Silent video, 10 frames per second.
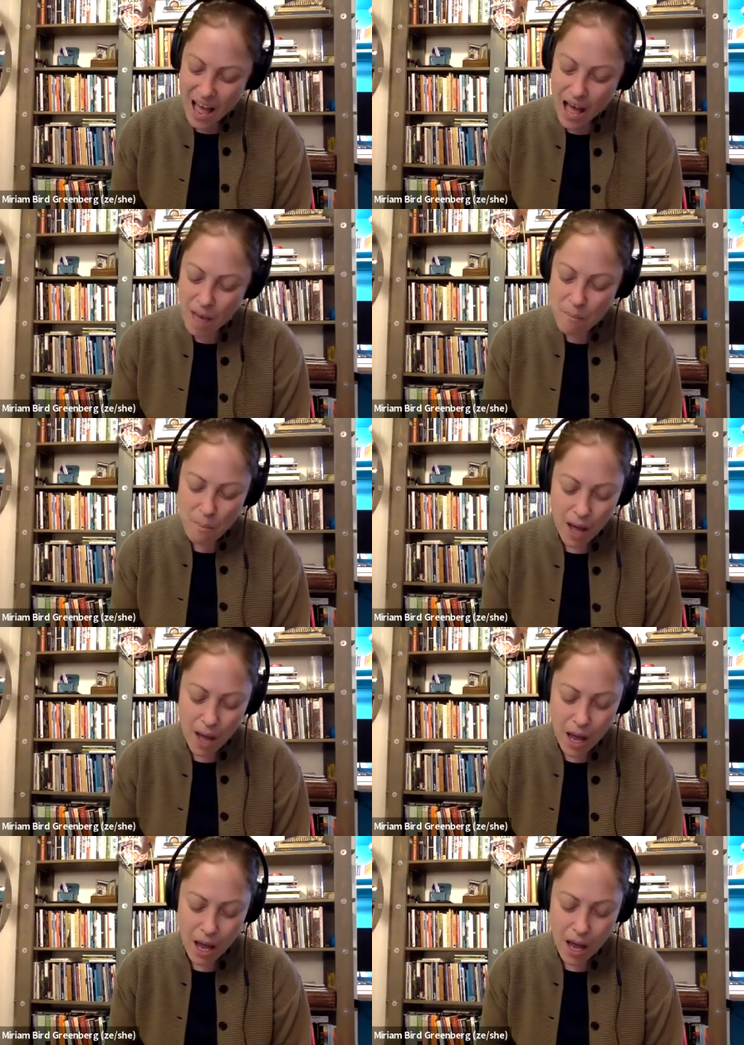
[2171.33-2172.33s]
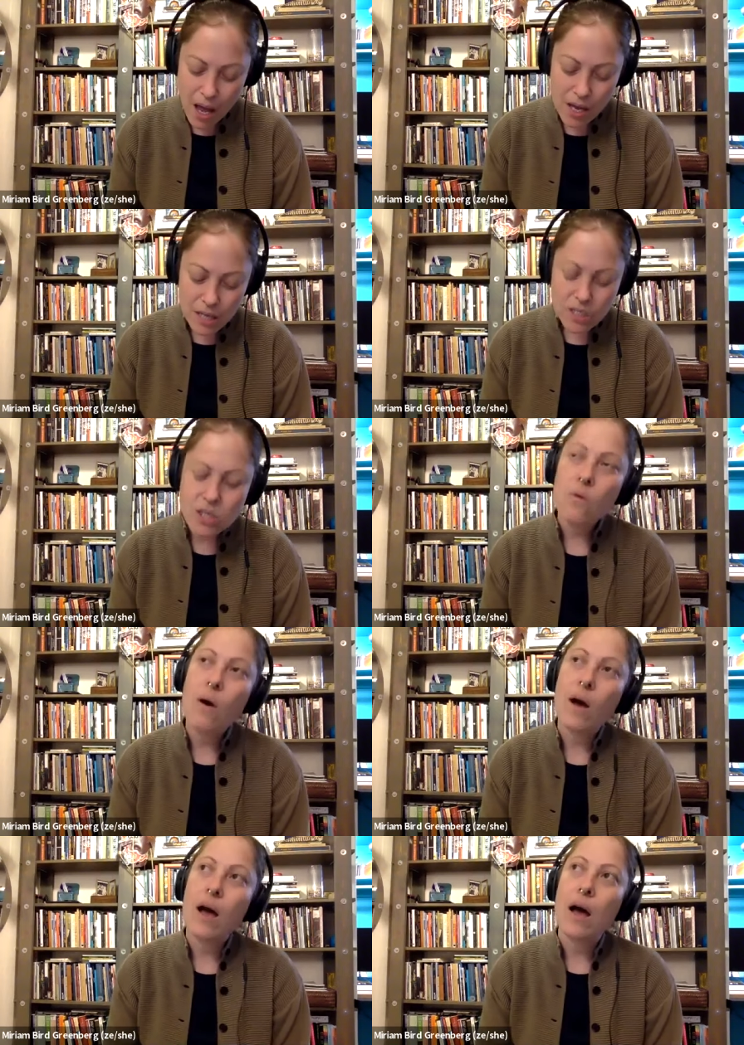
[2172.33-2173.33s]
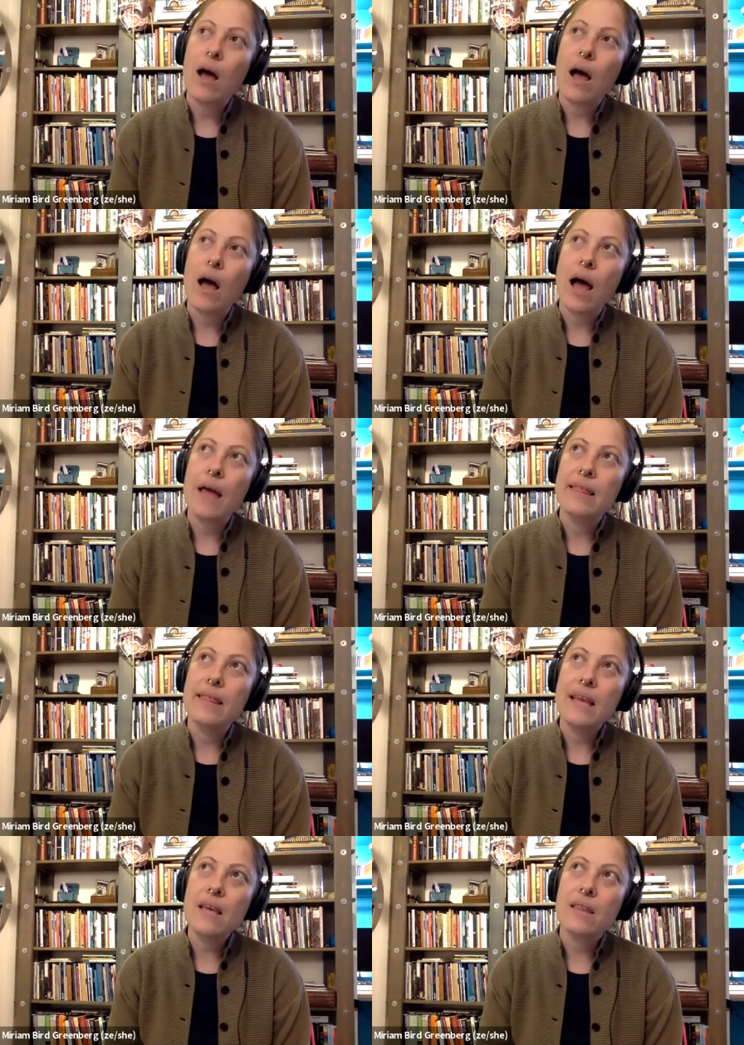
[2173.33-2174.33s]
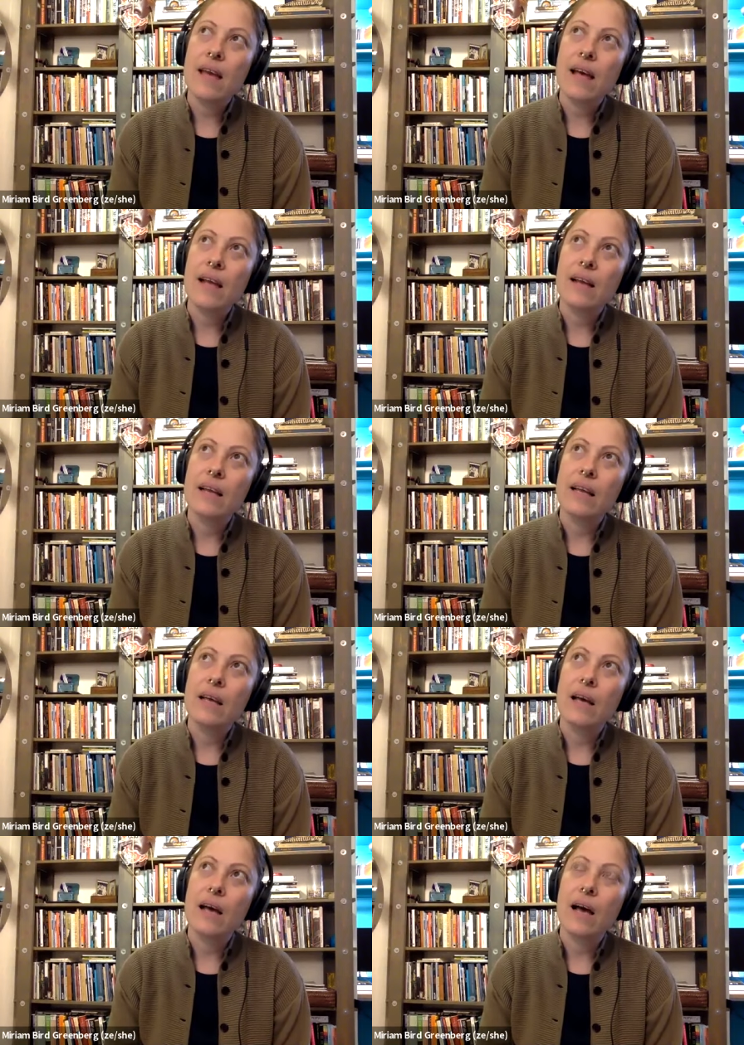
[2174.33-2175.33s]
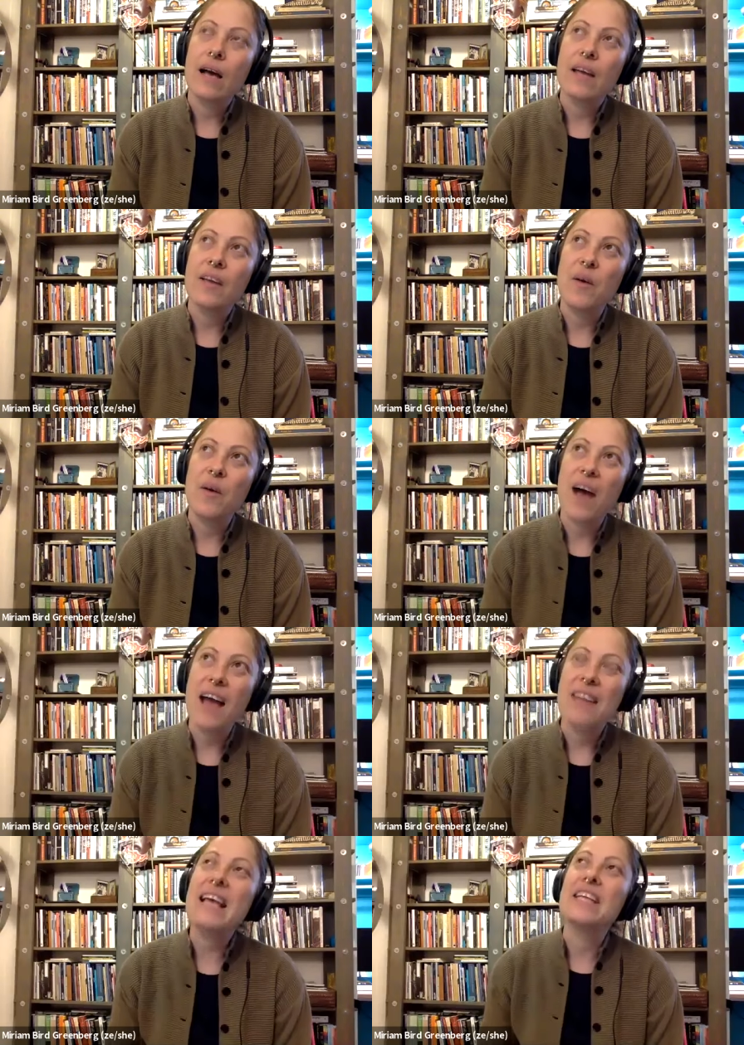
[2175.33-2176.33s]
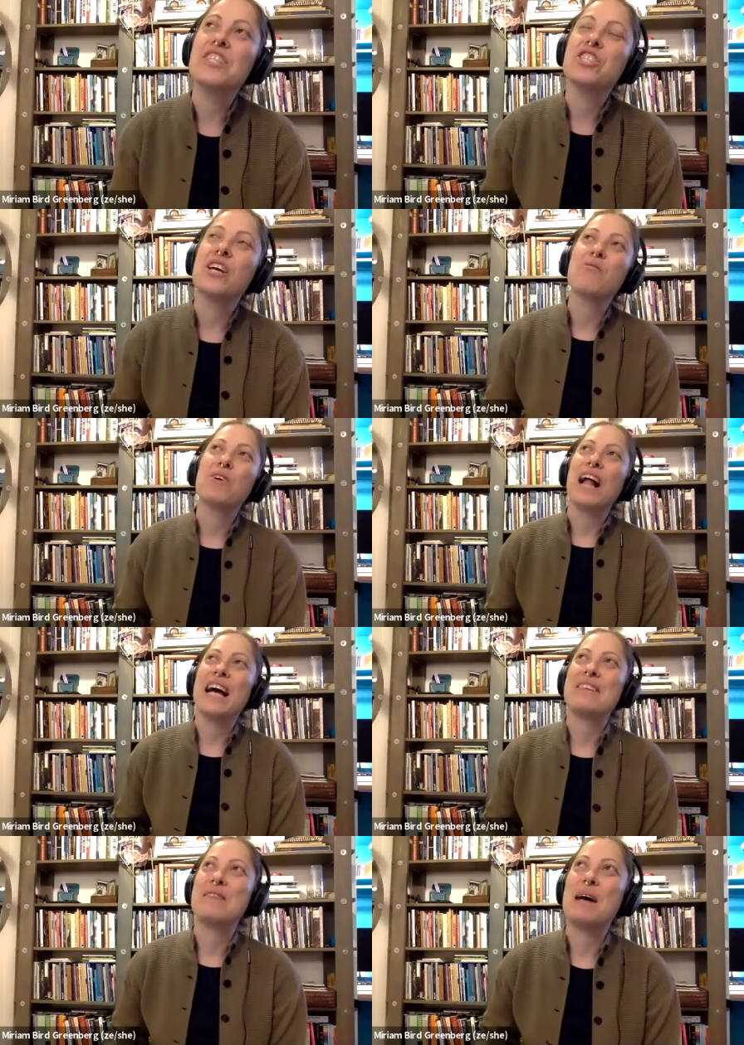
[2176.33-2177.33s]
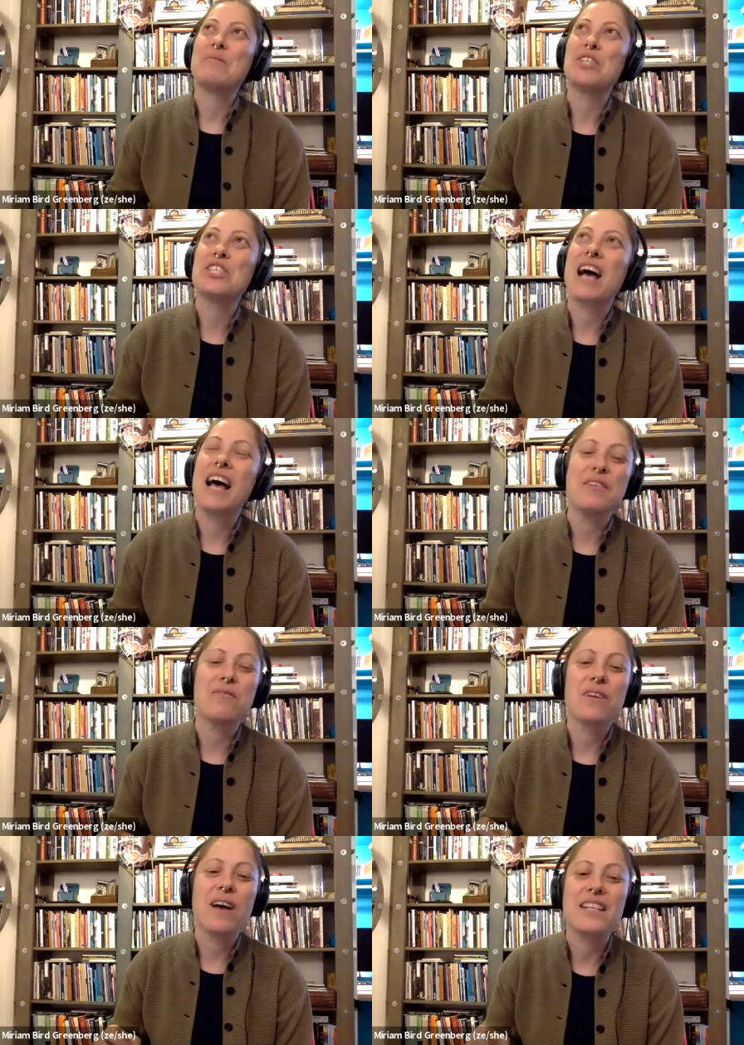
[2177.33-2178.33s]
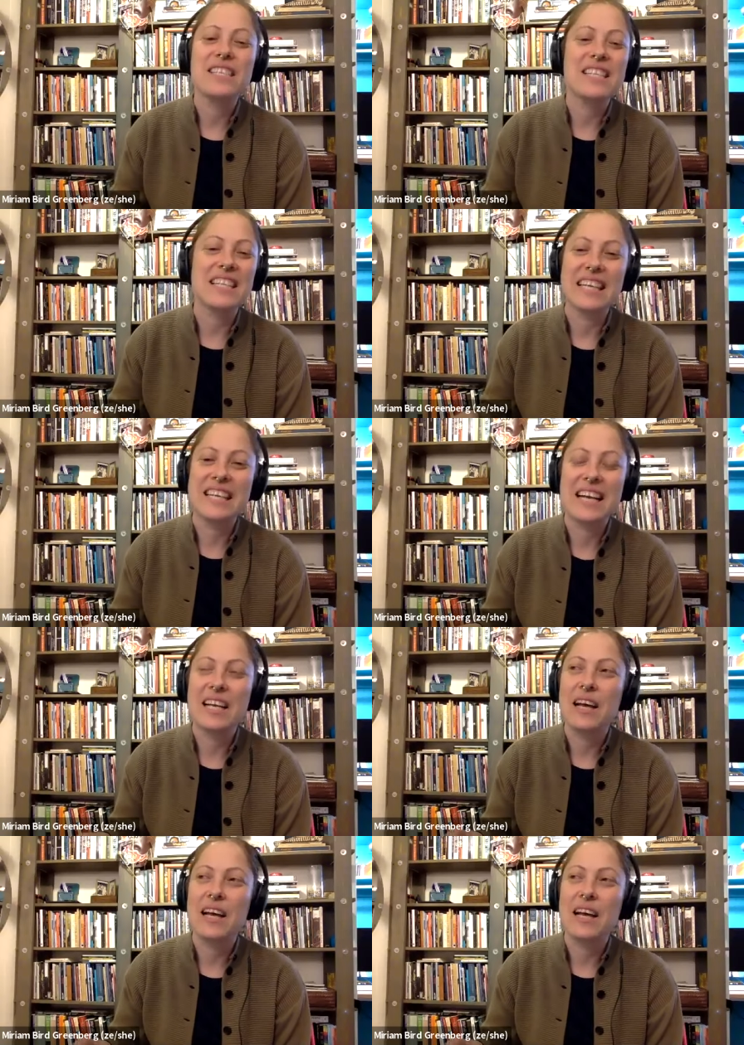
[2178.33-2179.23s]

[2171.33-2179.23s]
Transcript: Um, so, I think that you know, I think in general, I am just kind of constantly